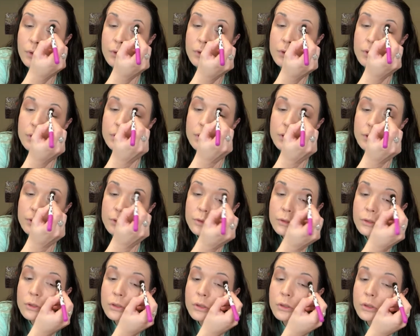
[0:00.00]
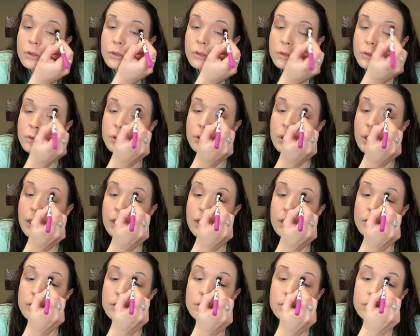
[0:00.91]
Is it neutral?
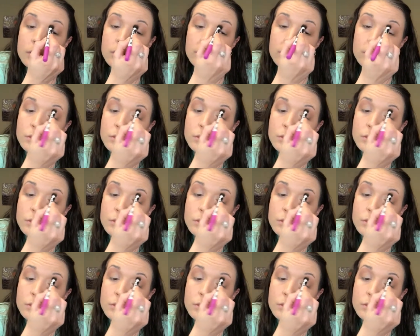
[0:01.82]
Yes.